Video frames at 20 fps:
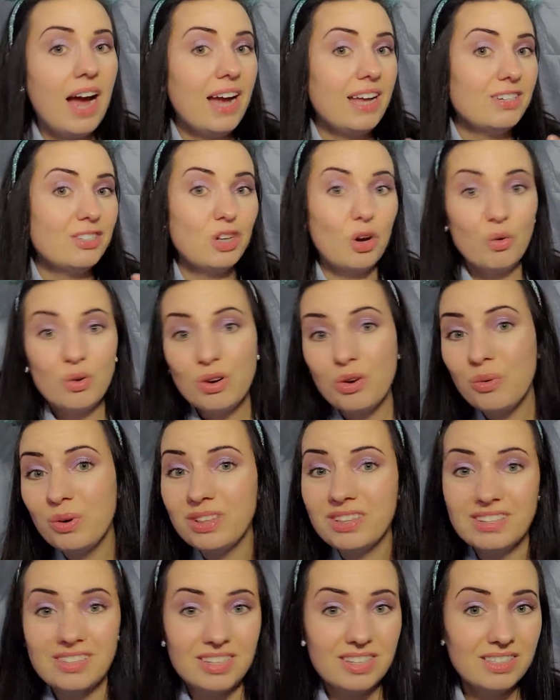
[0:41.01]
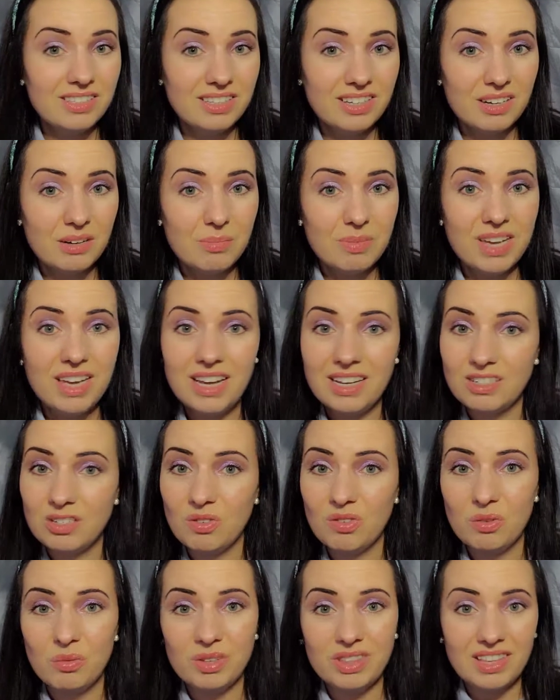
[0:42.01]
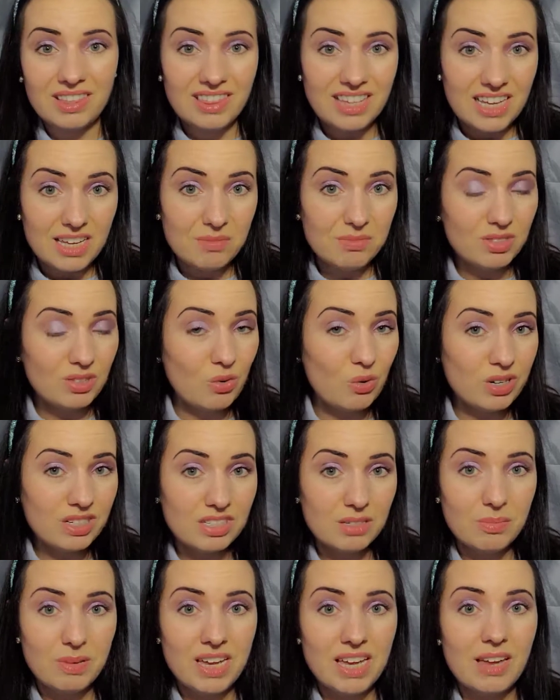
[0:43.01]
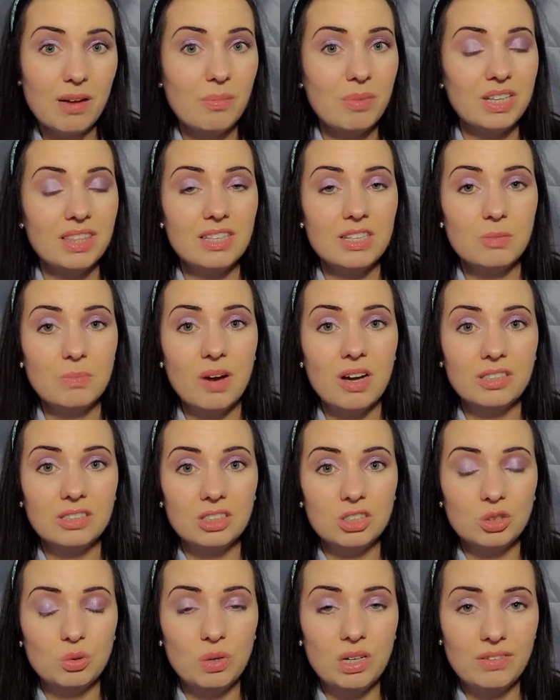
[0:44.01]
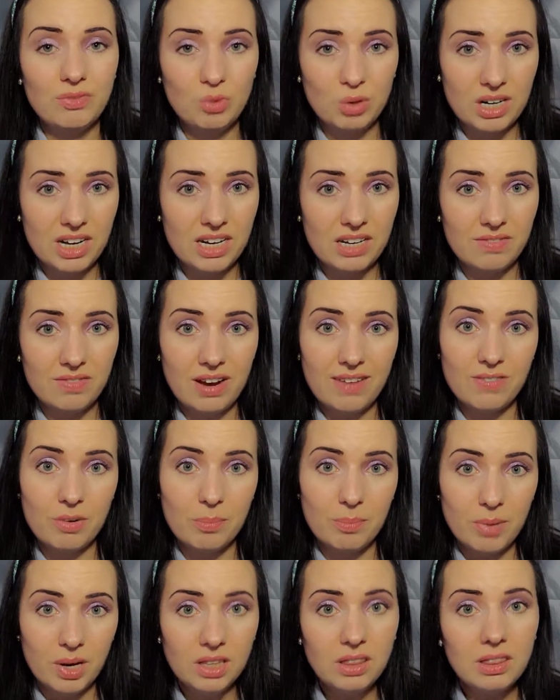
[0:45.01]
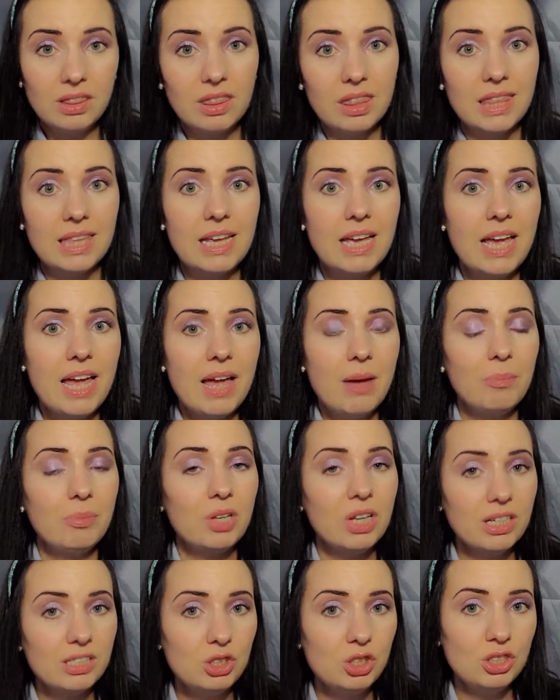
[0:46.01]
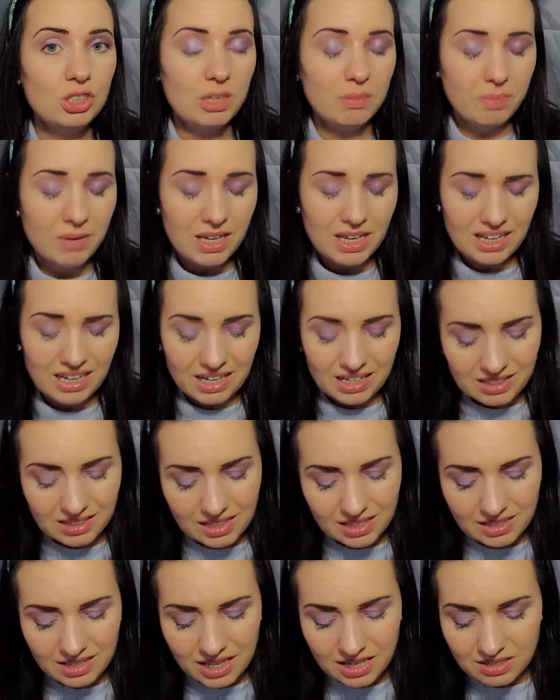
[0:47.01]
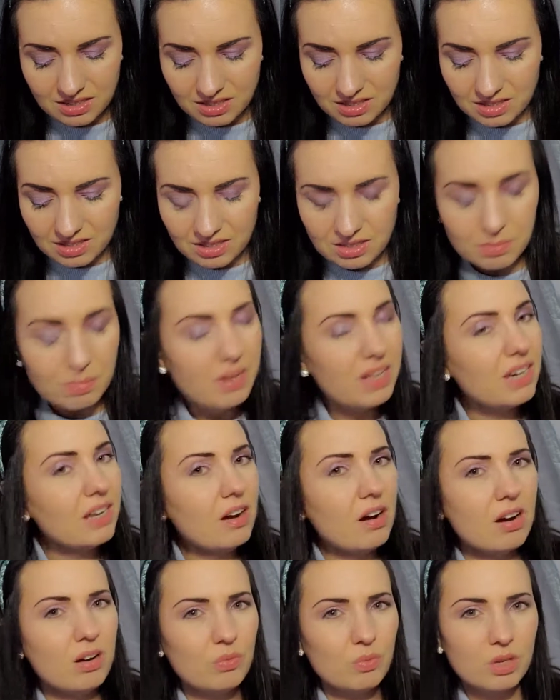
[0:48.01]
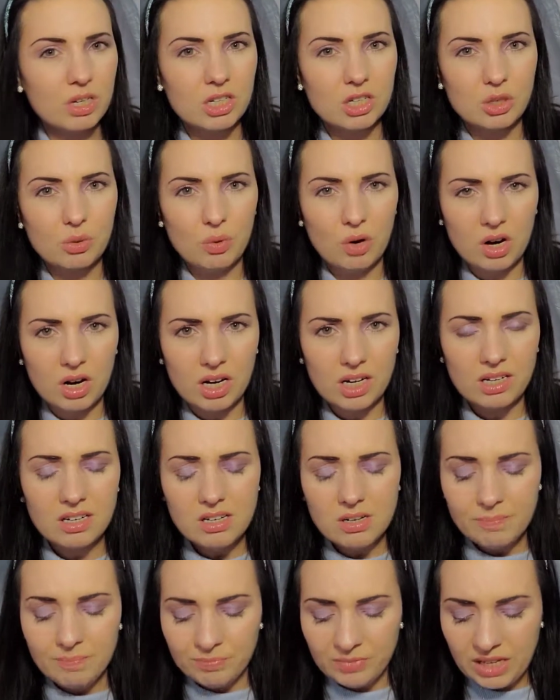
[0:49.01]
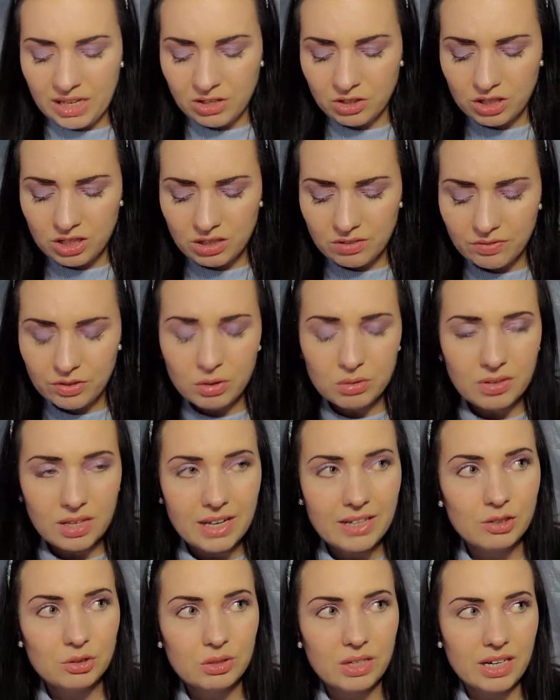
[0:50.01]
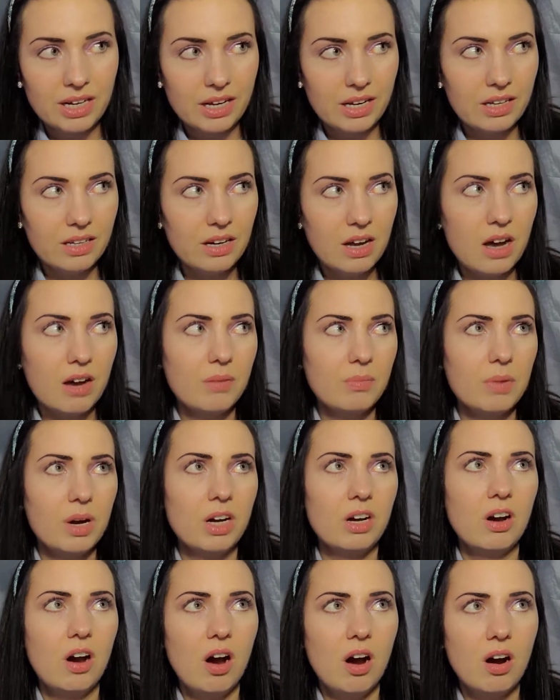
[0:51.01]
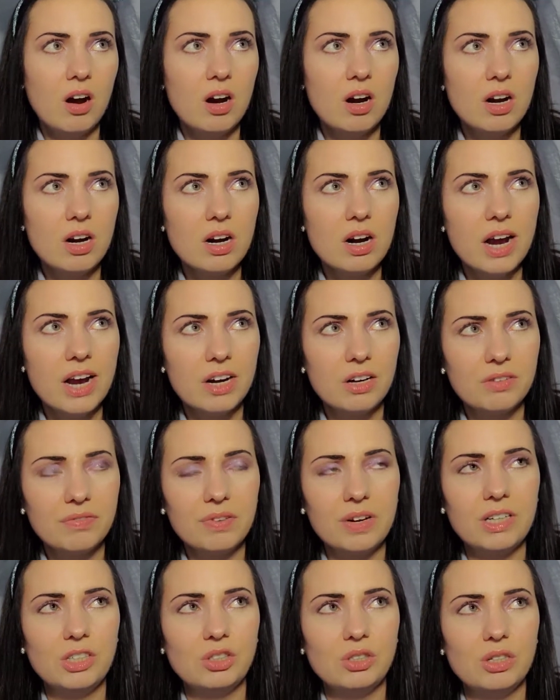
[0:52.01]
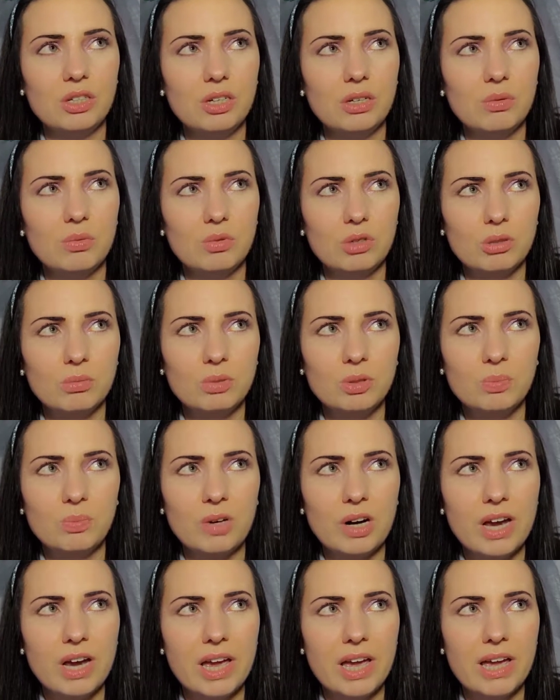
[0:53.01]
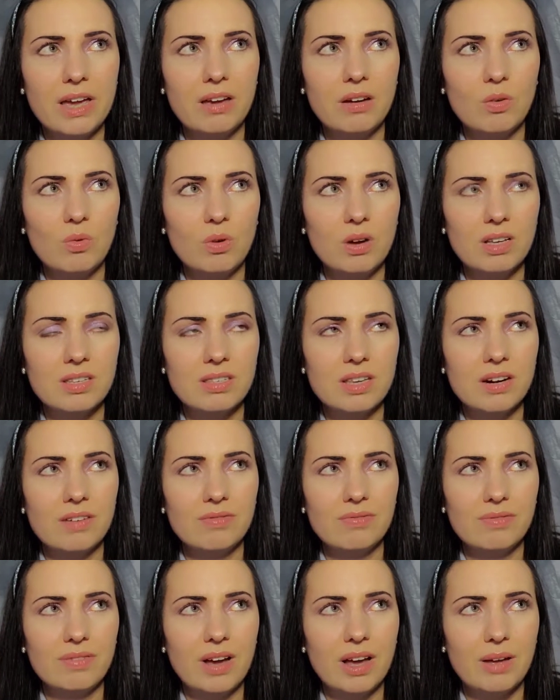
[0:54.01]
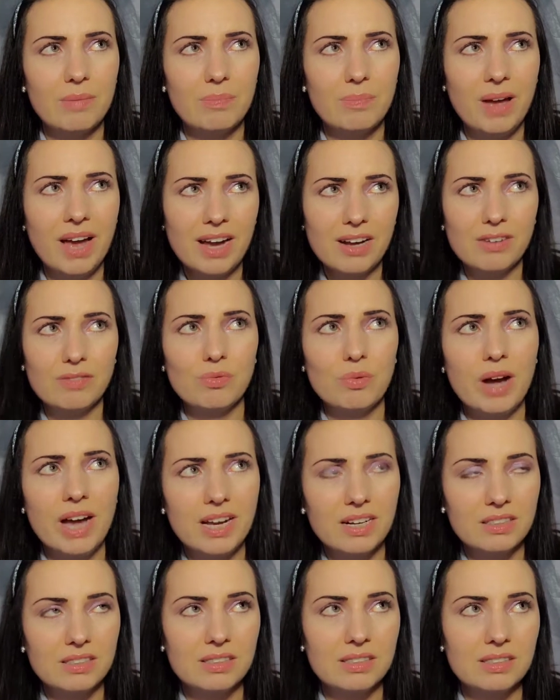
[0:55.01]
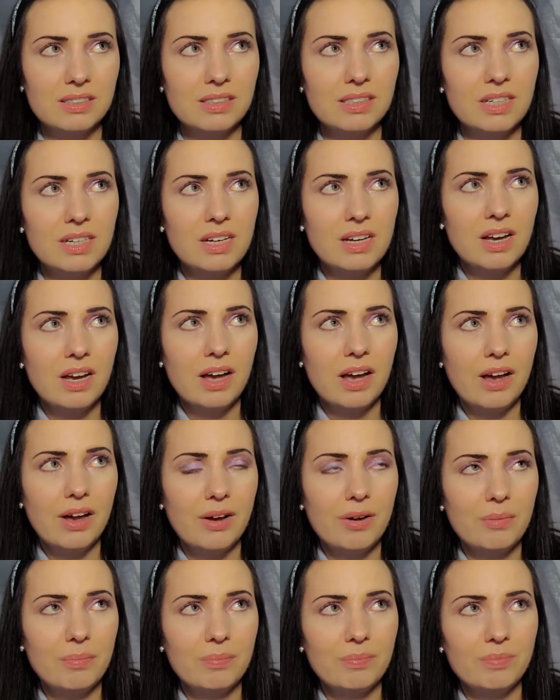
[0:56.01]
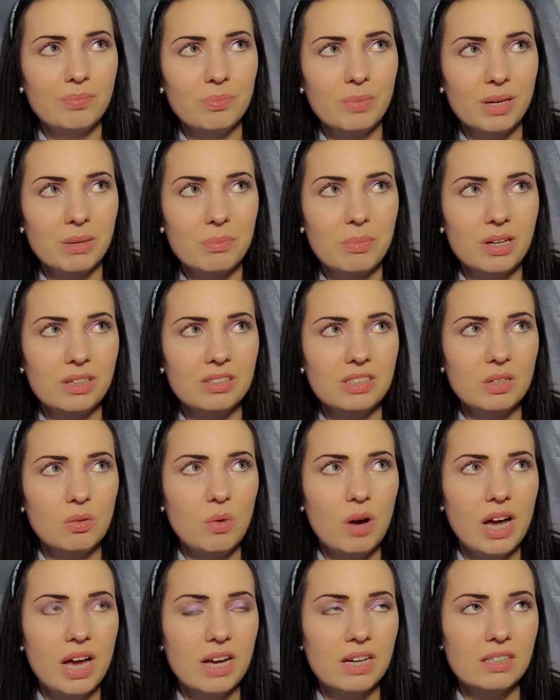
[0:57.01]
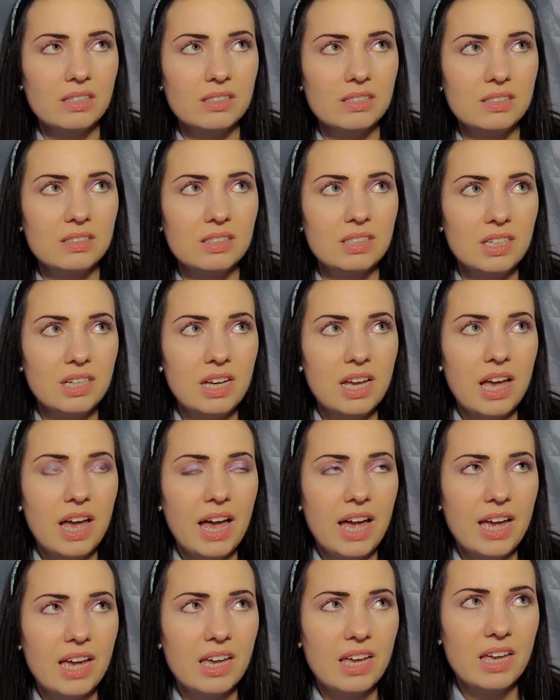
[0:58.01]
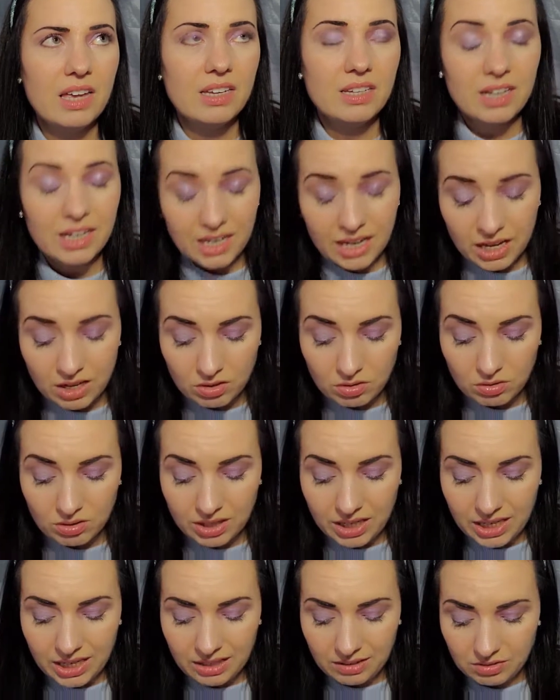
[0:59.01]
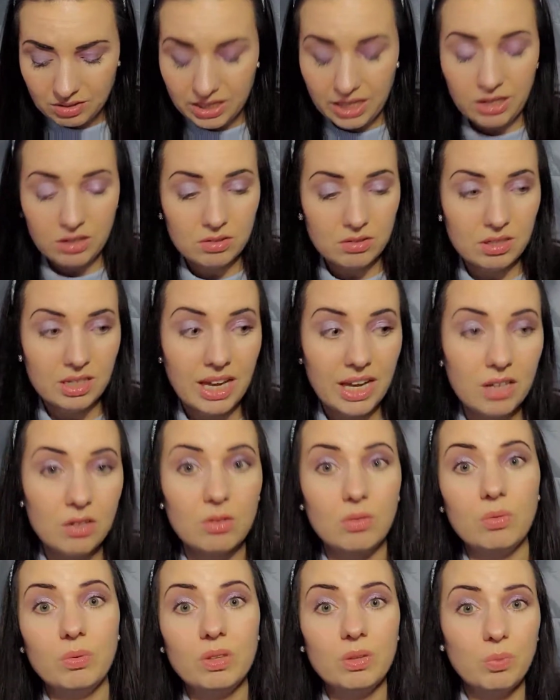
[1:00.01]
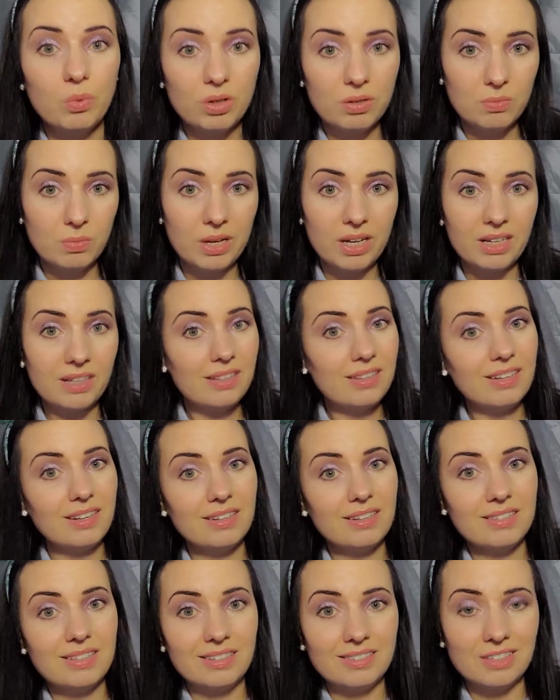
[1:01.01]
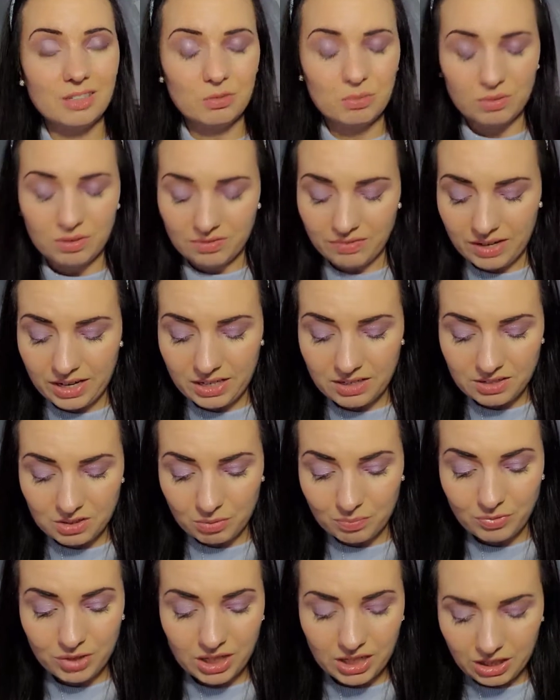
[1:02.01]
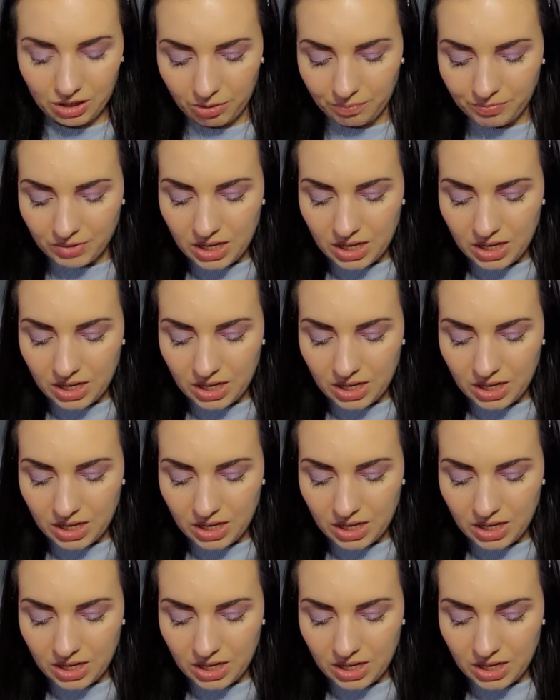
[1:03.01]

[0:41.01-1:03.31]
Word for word: I don't know what the scent's going to be. I don't know what the theme's going to be, but this box is $24.95 a month plus shipping, and I think that's dependent on where you are. And you get a few things. You get a, um, a car air freshener, a room spray, a set of a pack of wax, um, like melting wax, and a candle, an eight ounce can candle with a wooden wick. That sounds like a real fire. So there you go.